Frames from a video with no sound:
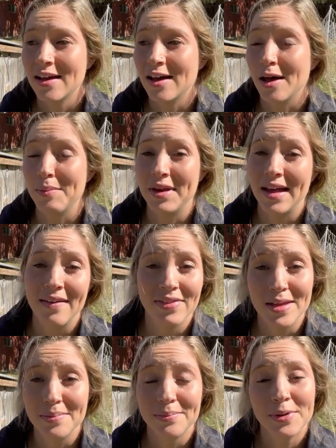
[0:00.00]
and have
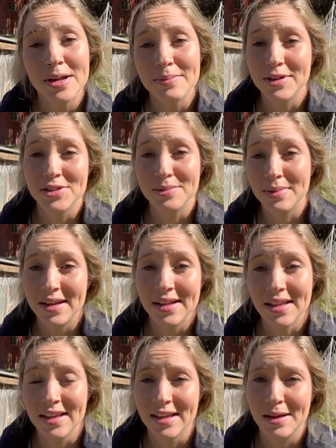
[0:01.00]
them pretty much
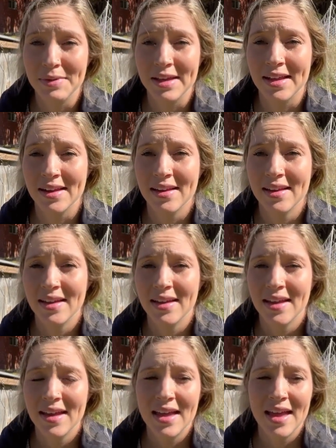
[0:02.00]
immediately come in.
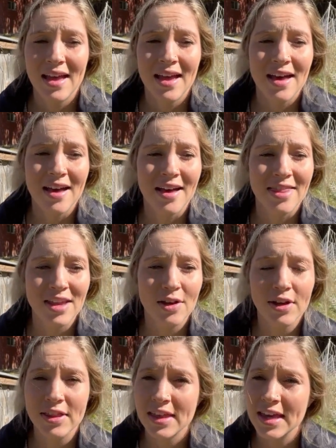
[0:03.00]
The
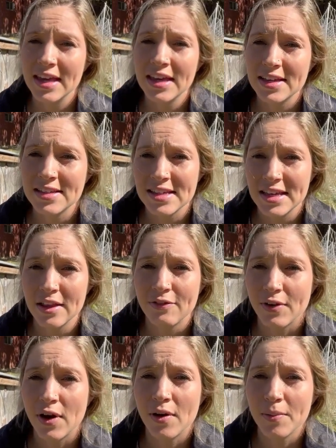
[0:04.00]
only thing is, in the
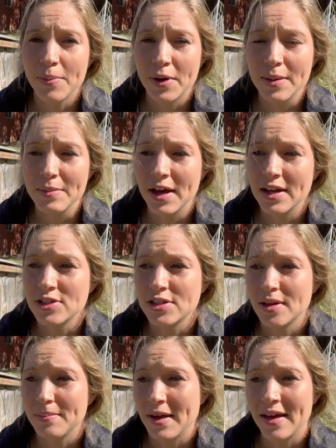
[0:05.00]
fall, pretty
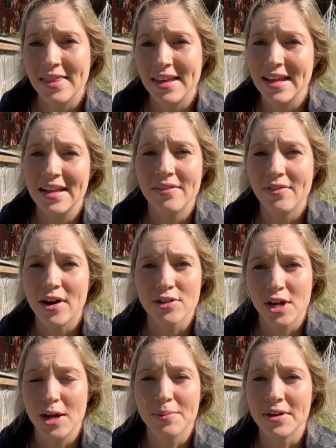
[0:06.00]
much about the end of
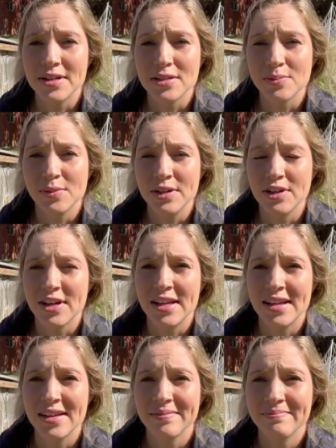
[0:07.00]
October is when
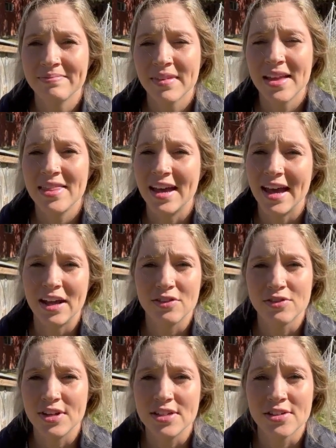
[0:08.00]
the
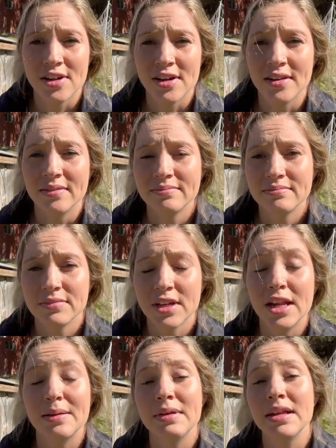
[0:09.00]
hatcheries are
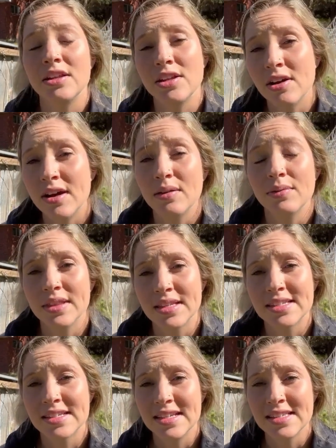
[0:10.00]
gonna be done with the
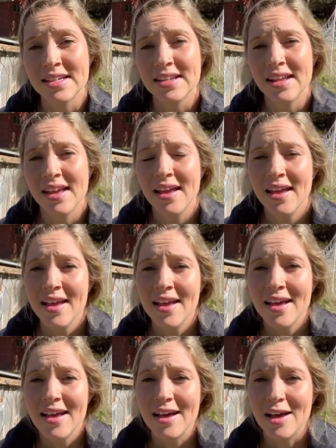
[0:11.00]
season.
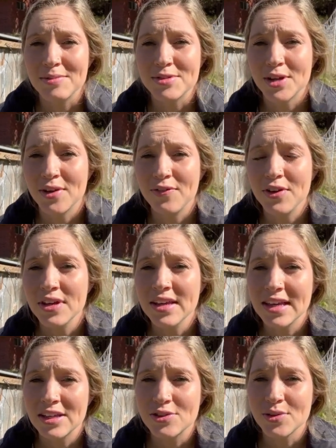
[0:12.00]
So if you
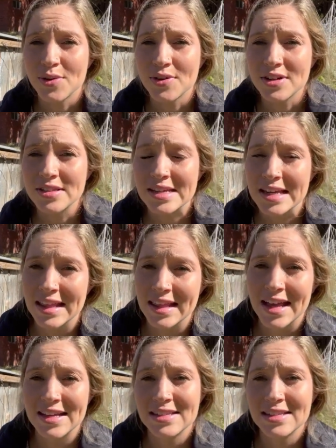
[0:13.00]
can get your orders in that